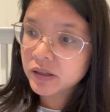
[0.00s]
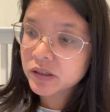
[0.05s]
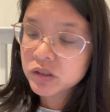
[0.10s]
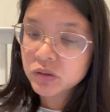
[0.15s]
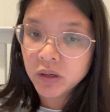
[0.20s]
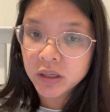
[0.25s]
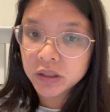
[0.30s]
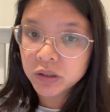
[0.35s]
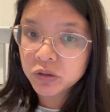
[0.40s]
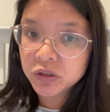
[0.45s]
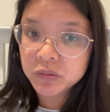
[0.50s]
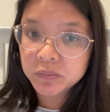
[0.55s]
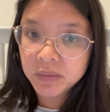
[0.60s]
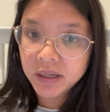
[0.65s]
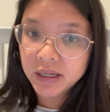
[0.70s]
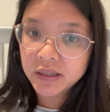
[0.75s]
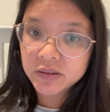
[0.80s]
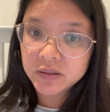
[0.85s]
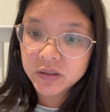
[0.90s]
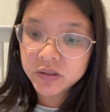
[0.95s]
So I used my
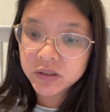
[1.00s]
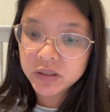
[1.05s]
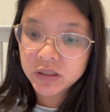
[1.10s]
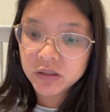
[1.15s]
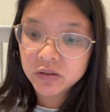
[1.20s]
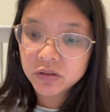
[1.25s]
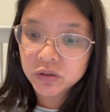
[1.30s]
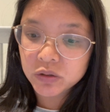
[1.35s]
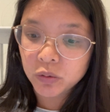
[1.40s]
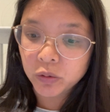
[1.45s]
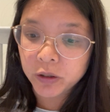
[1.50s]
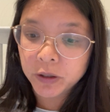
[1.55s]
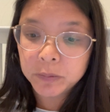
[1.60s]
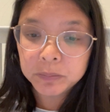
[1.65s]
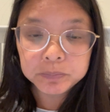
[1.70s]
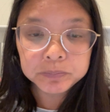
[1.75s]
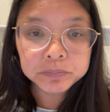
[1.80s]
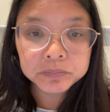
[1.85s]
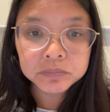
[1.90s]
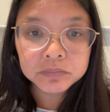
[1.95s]
existing store.
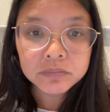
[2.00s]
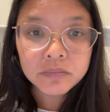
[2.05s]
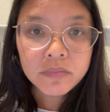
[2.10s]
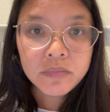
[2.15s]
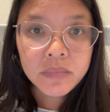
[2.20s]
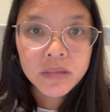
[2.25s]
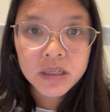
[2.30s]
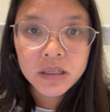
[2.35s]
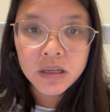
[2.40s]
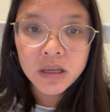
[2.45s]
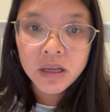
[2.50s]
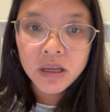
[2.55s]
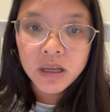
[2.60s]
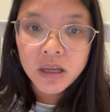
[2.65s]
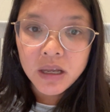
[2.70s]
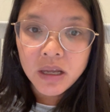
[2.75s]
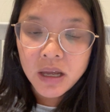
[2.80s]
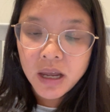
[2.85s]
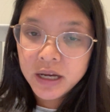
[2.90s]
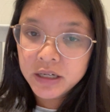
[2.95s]

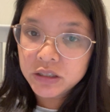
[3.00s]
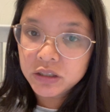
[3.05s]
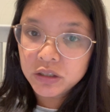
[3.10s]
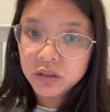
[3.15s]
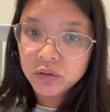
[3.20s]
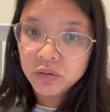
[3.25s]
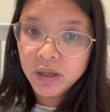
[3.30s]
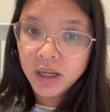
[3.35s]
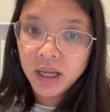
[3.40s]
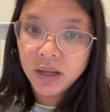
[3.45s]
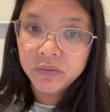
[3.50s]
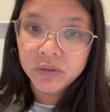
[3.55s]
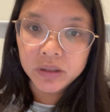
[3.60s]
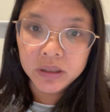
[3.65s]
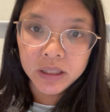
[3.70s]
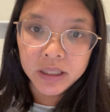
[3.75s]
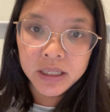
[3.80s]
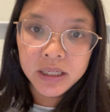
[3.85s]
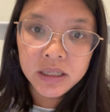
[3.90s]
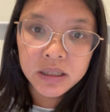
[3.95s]
I do have a
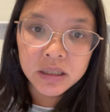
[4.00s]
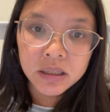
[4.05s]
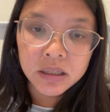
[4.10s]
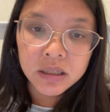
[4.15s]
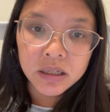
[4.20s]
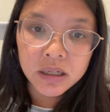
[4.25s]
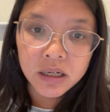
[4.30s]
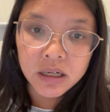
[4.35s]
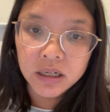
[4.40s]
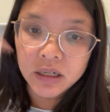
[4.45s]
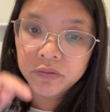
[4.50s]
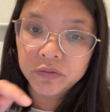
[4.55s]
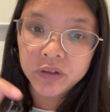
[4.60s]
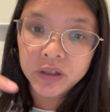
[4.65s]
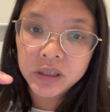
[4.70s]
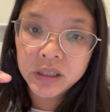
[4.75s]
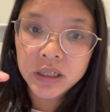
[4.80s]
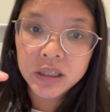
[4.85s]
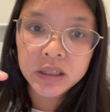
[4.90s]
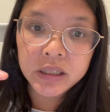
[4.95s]
link, an
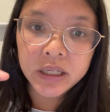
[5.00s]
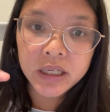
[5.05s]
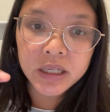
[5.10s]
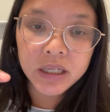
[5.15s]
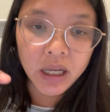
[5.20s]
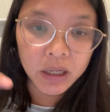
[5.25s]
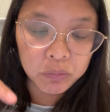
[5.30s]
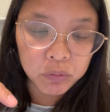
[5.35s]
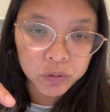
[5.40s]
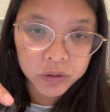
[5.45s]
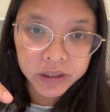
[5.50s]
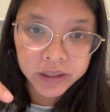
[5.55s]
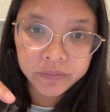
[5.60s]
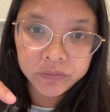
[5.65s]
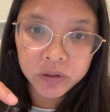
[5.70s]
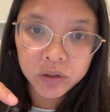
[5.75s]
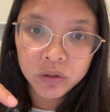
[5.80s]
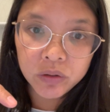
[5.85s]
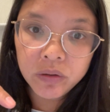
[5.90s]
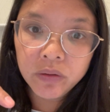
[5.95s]
affiliate link I will give
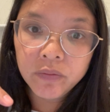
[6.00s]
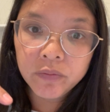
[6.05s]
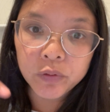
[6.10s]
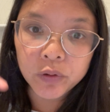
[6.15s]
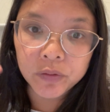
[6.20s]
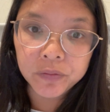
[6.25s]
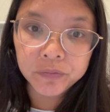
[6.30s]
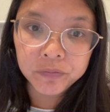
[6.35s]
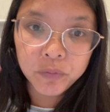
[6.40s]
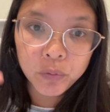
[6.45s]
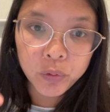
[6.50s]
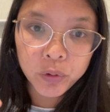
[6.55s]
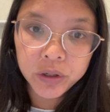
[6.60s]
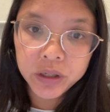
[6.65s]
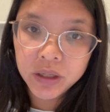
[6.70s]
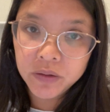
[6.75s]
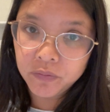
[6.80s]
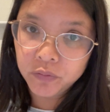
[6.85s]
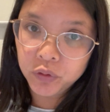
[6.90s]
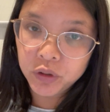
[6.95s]
you for
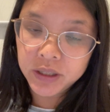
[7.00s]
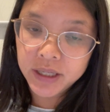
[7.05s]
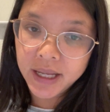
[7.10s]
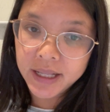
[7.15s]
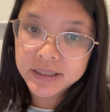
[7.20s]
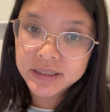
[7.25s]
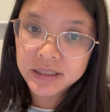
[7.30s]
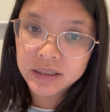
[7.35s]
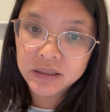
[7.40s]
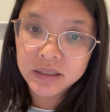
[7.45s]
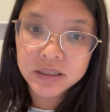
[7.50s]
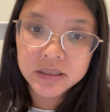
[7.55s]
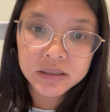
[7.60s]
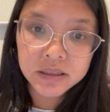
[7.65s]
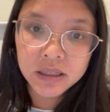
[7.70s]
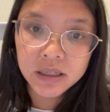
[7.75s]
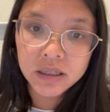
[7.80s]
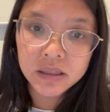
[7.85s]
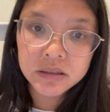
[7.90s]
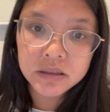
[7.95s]
40 free Etsy
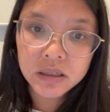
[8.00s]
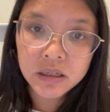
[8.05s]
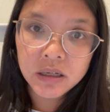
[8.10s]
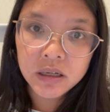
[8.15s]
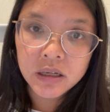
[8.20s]
listings.